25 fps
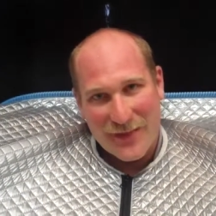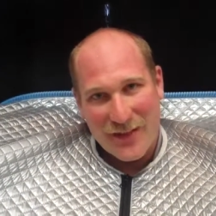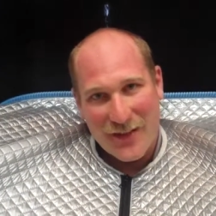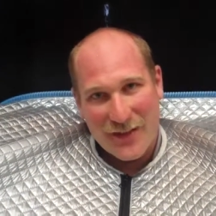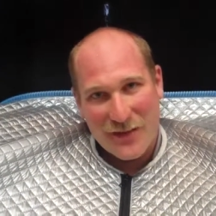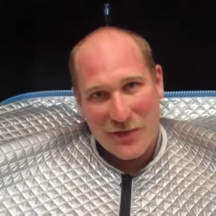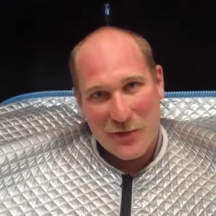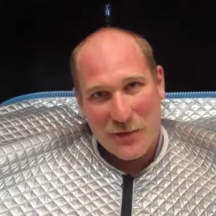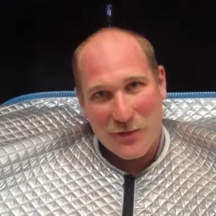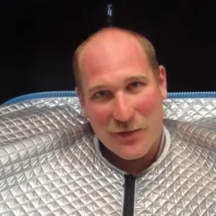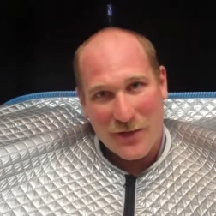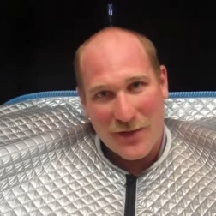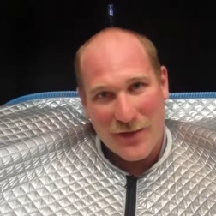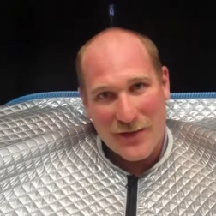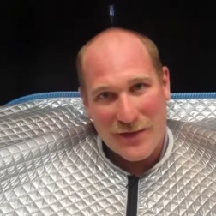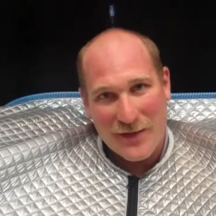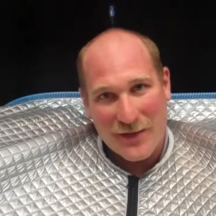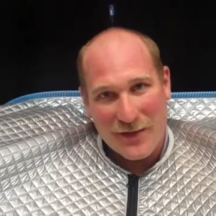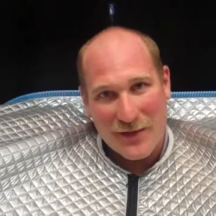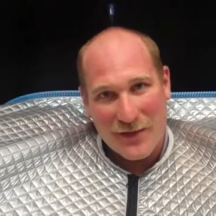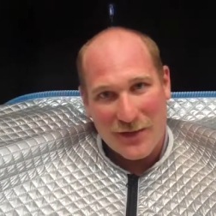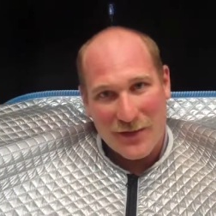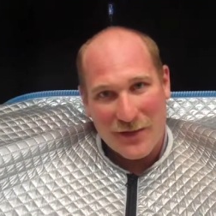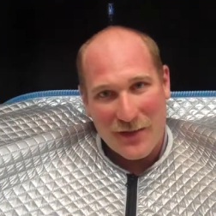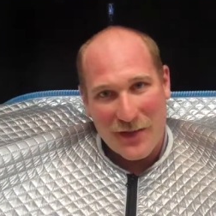other ones
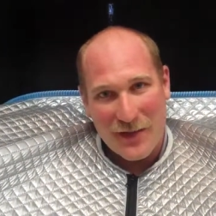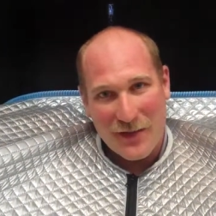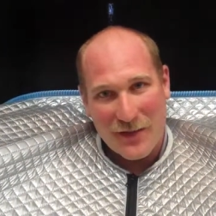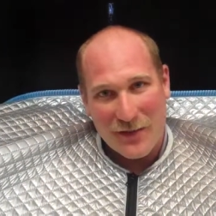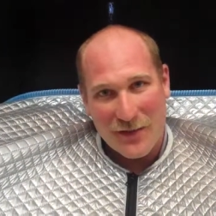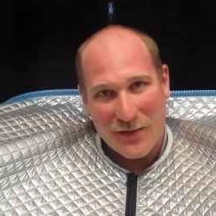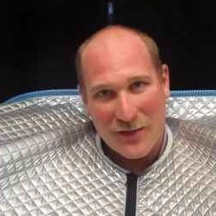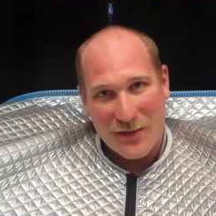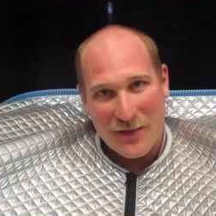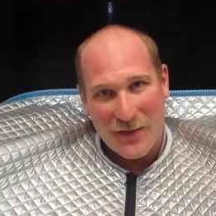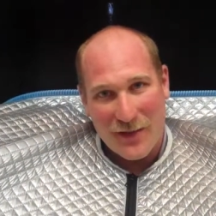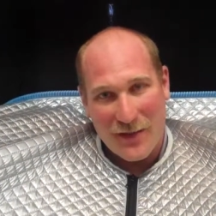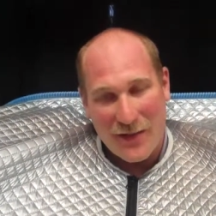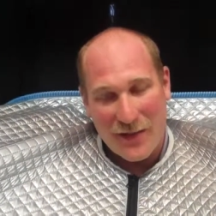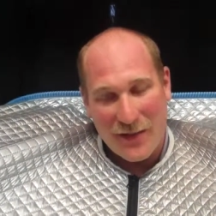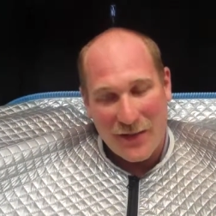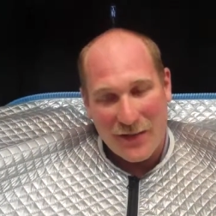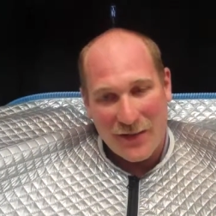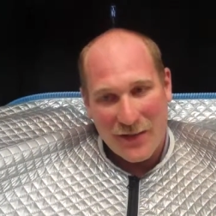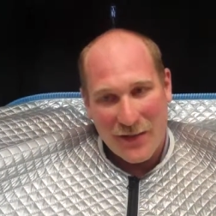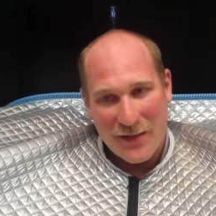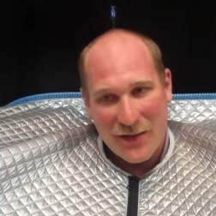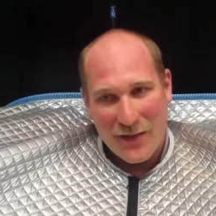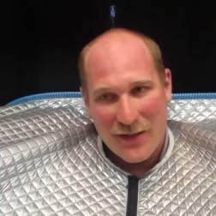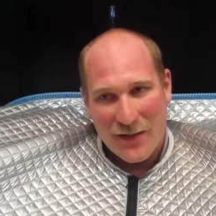that
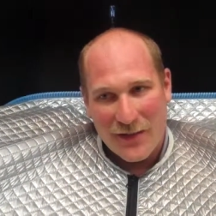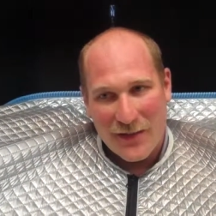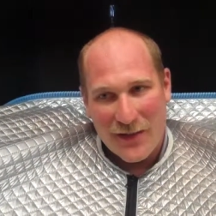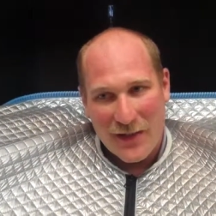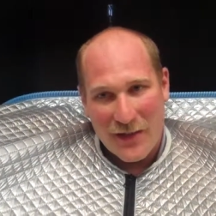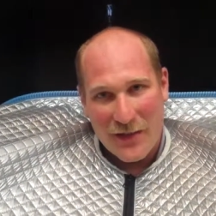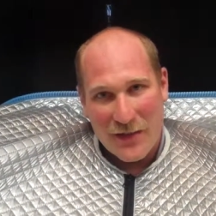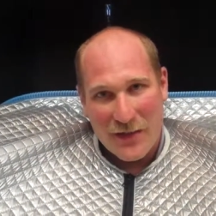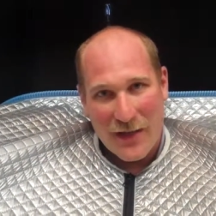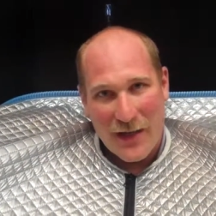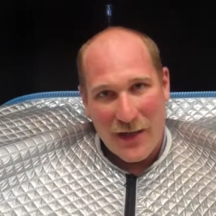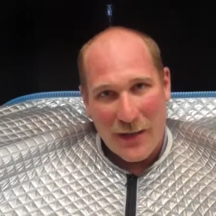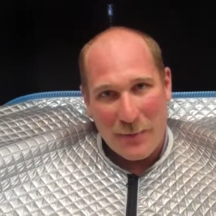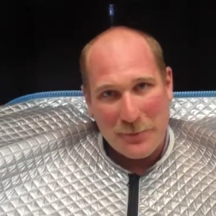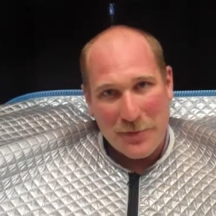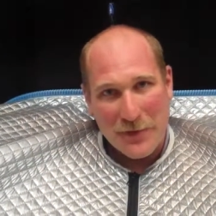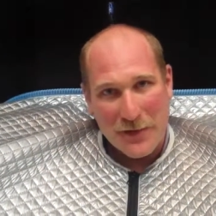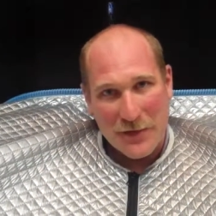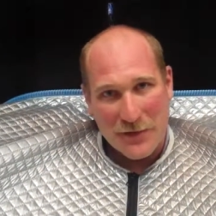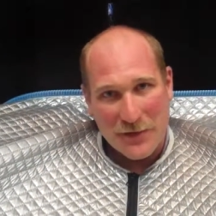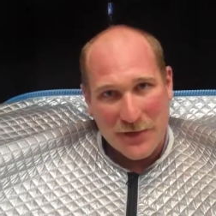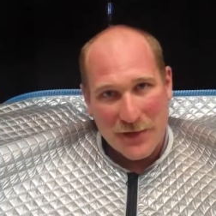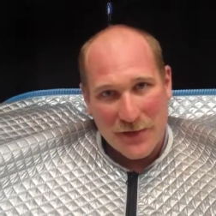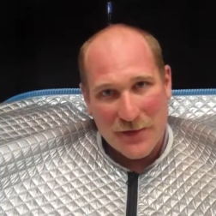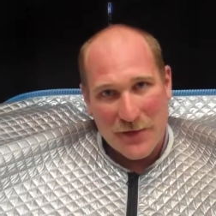you got to
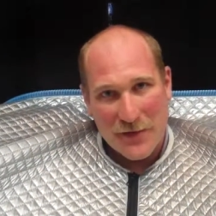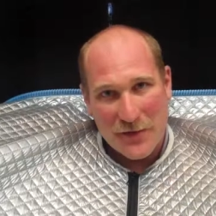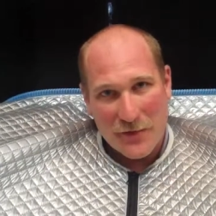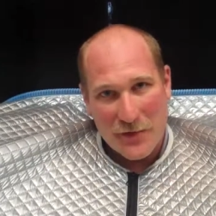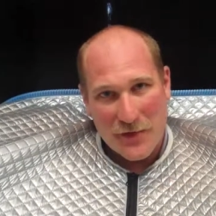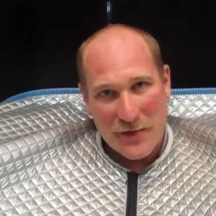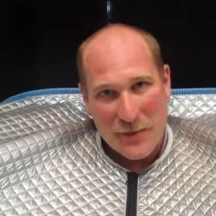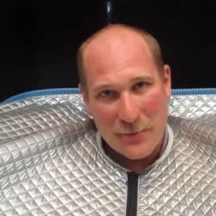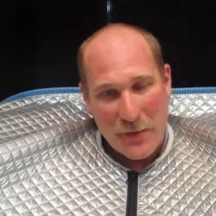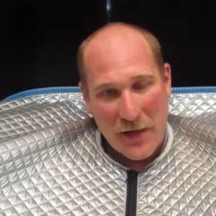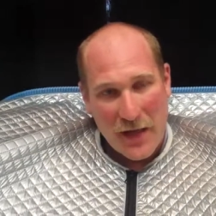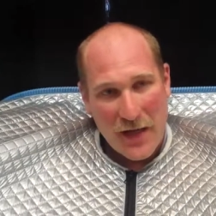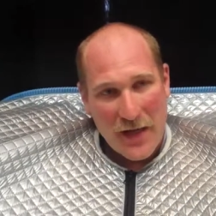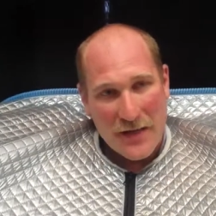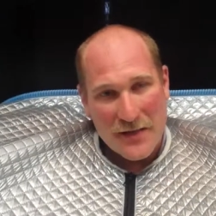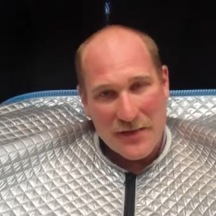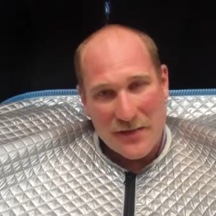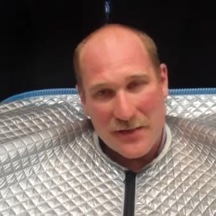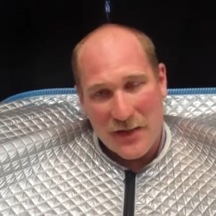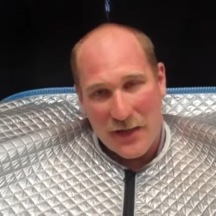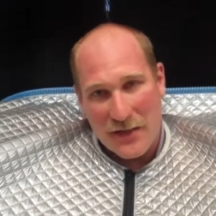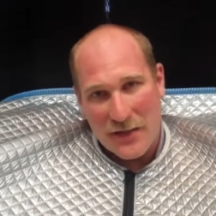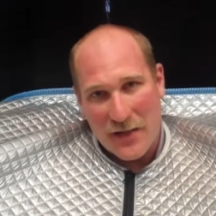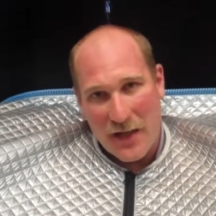build into a space, and they